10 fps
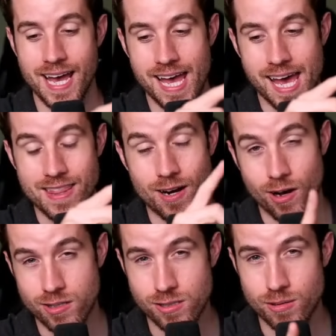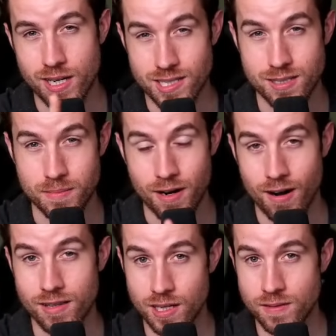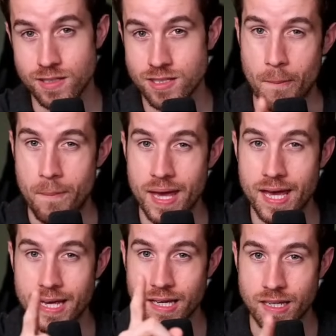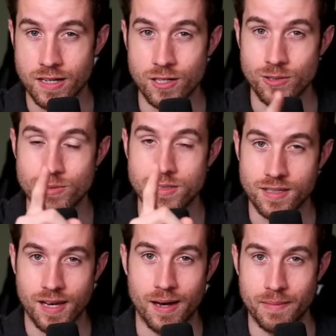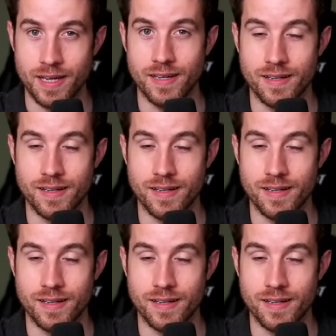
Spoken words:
And then also custom card lovers, big news coming.